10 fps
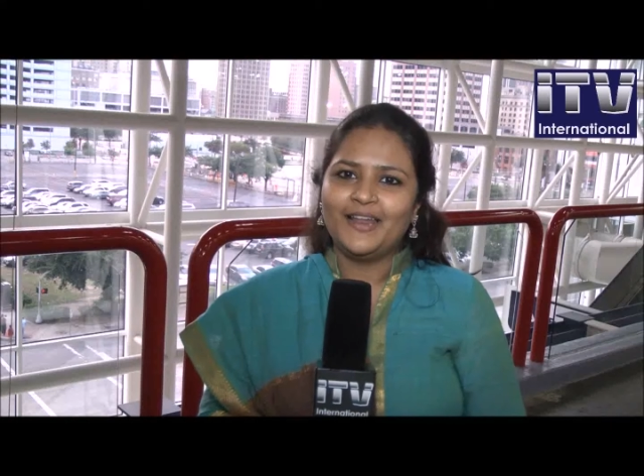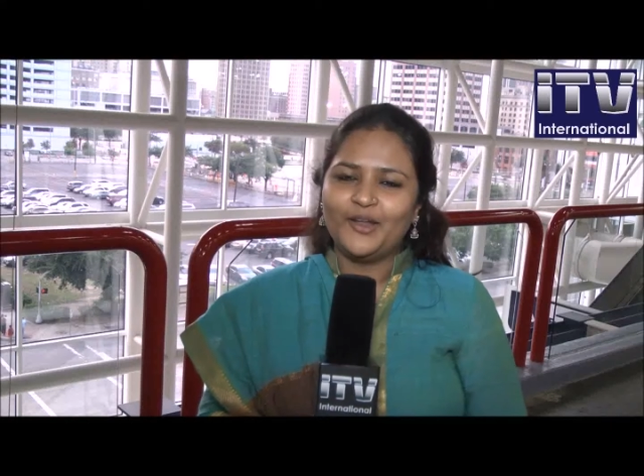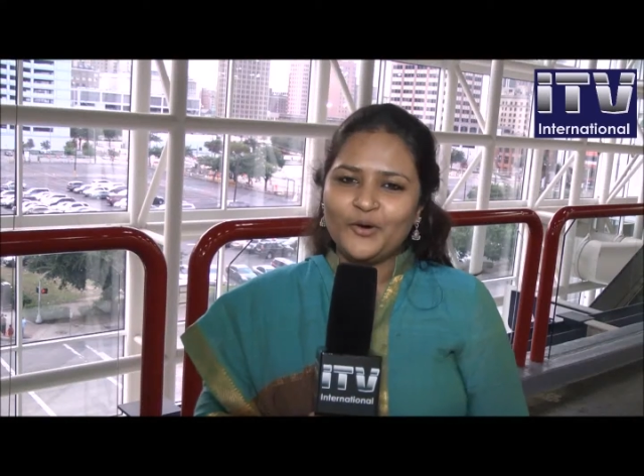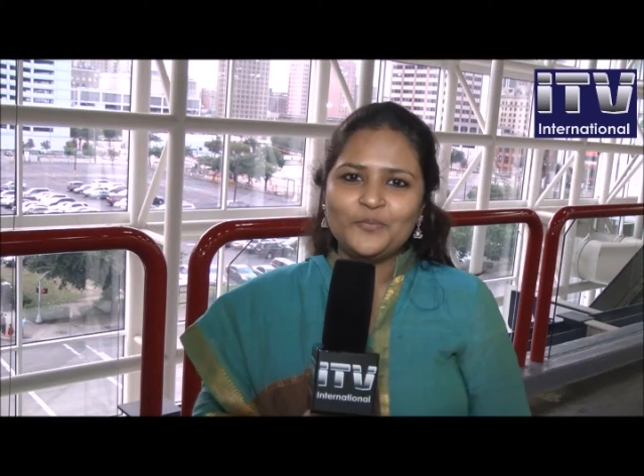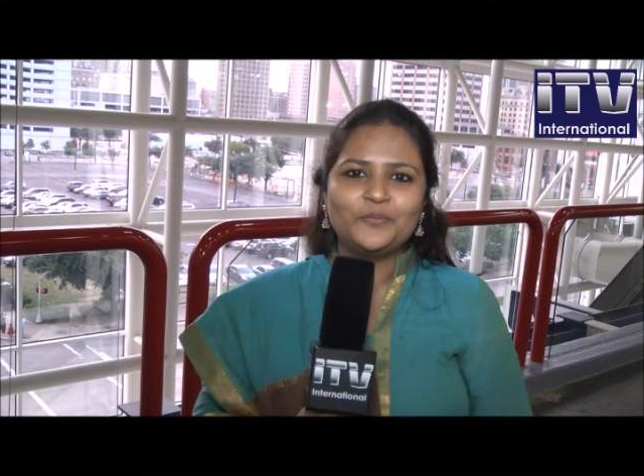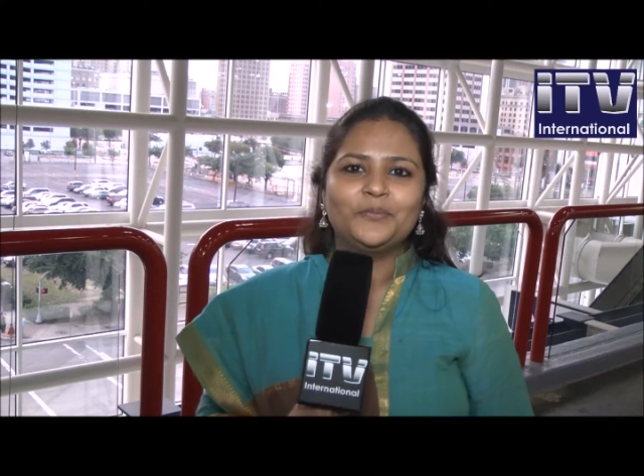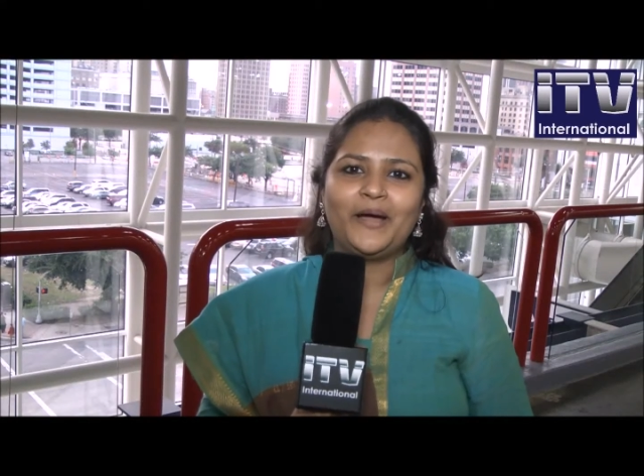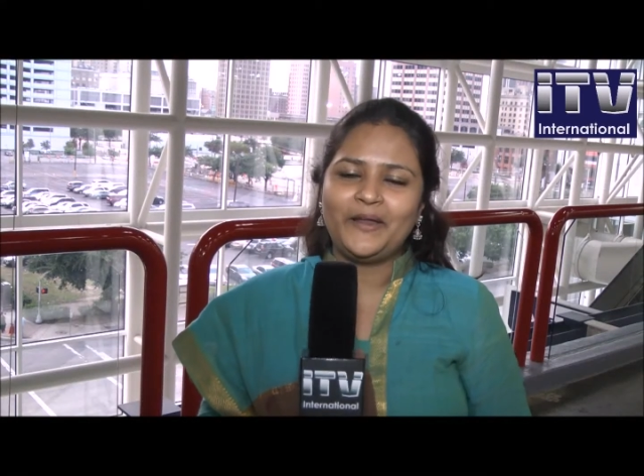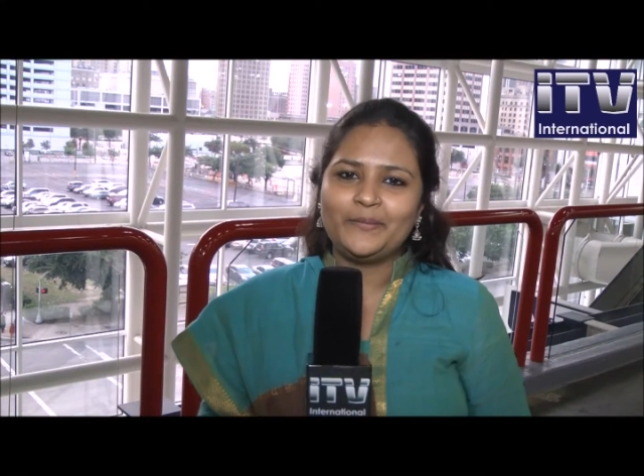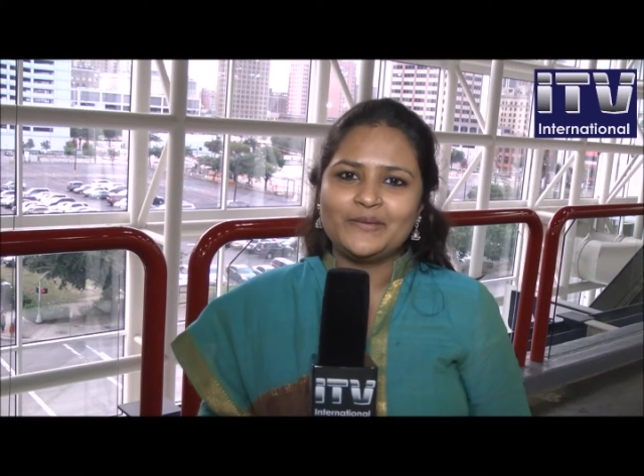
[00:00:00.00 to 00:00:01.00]
Hello,
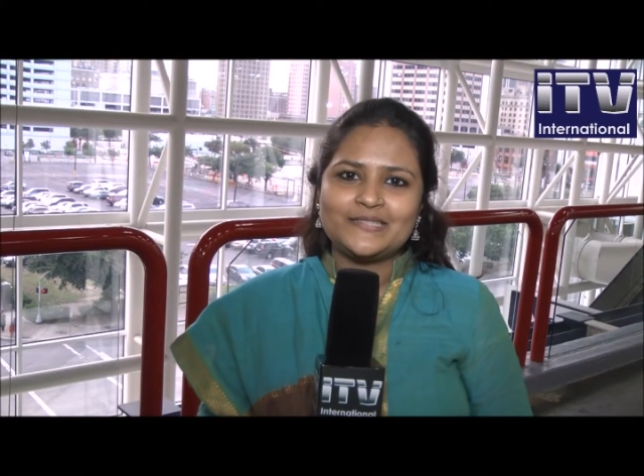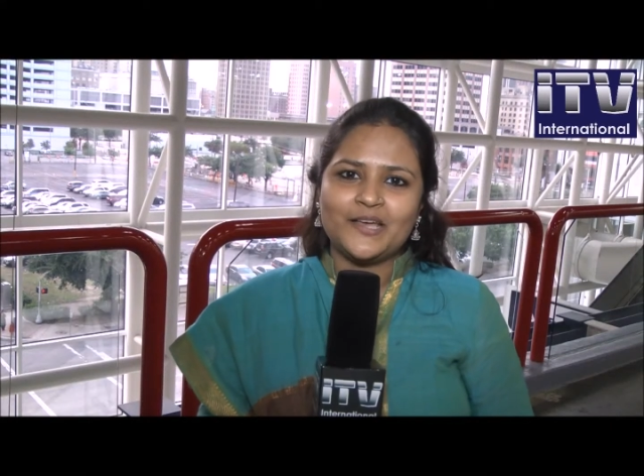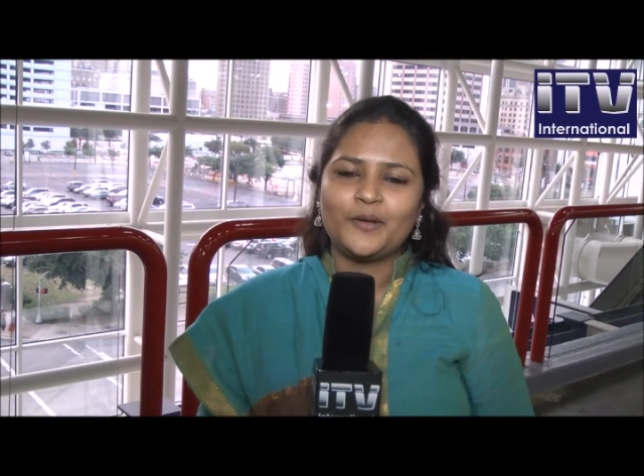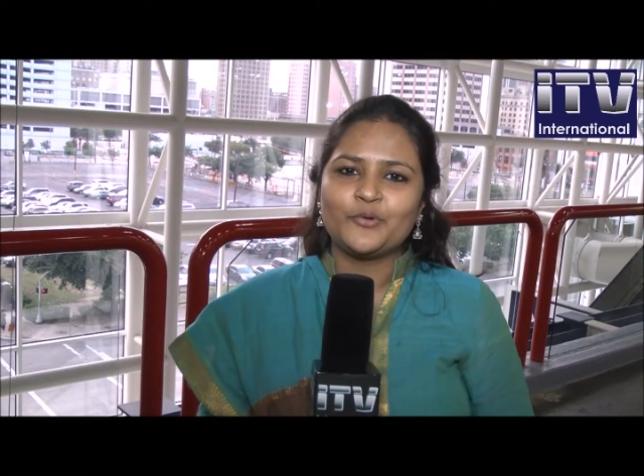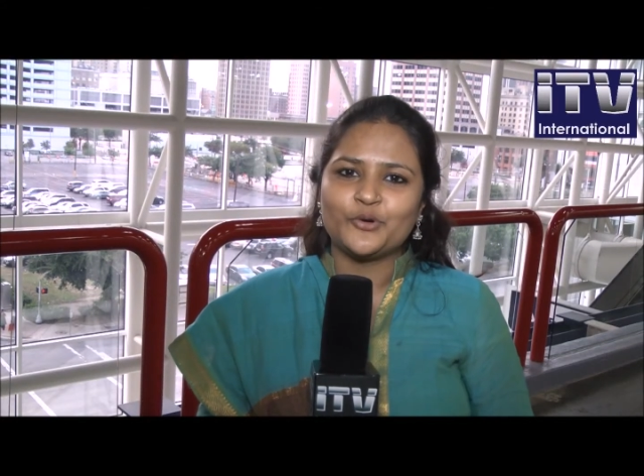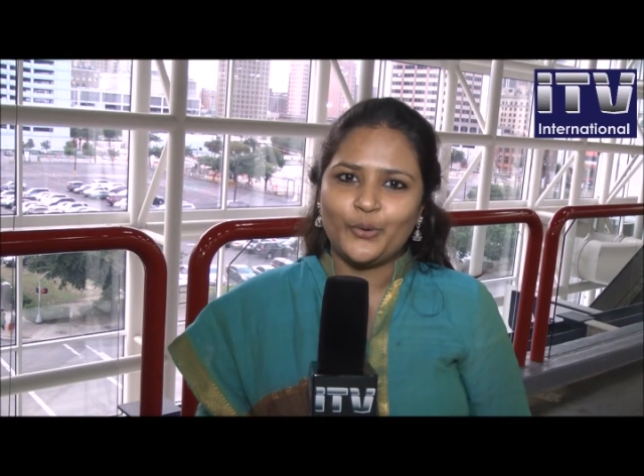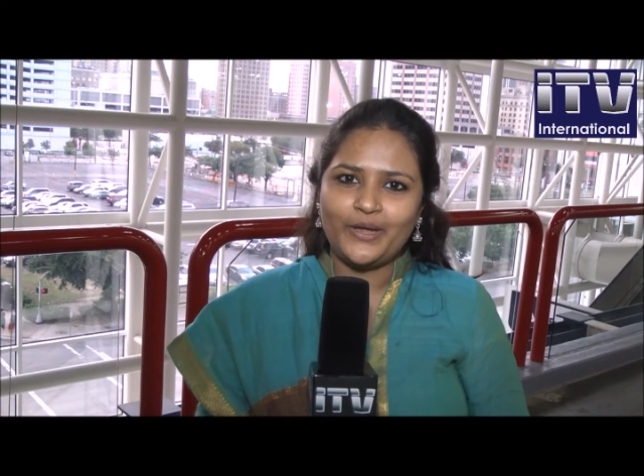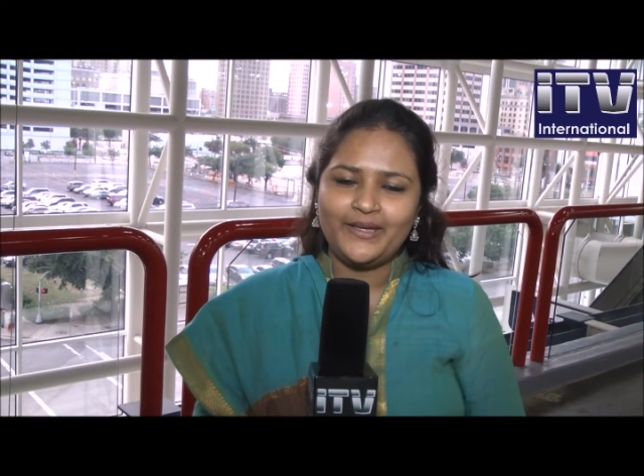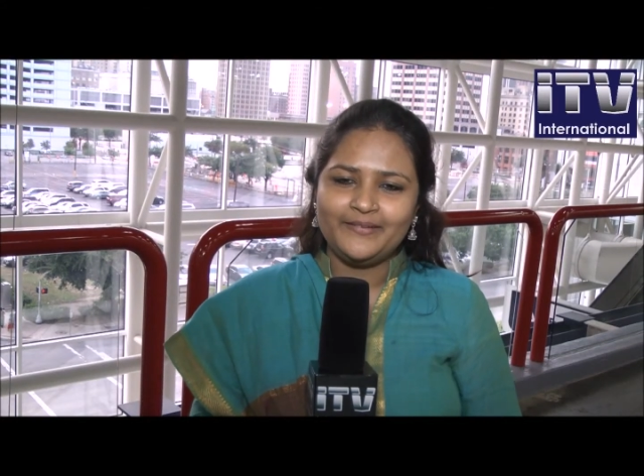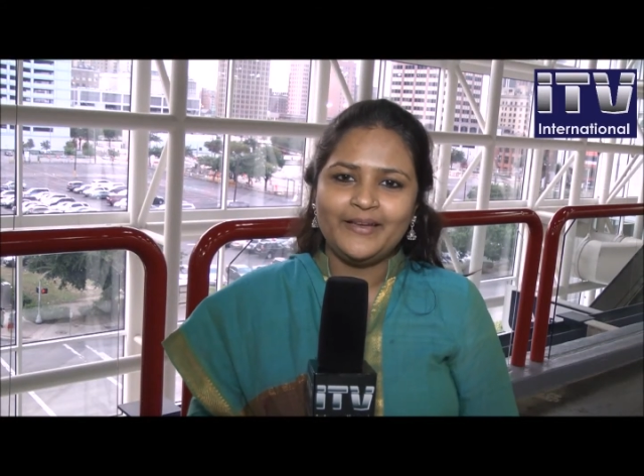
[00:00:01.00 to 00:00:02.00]
my name is Sanam
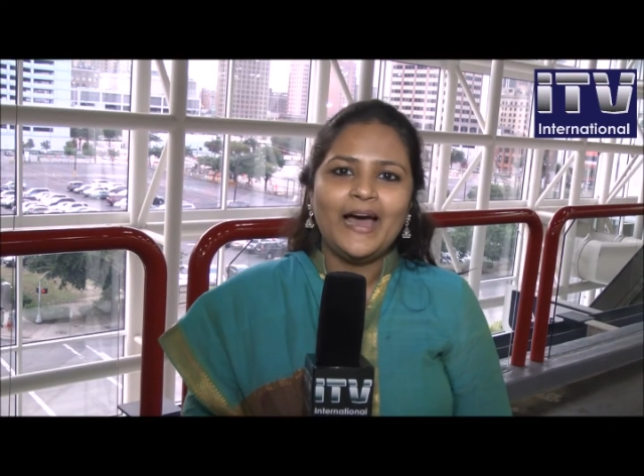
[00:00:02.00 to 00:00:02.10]
Roohi.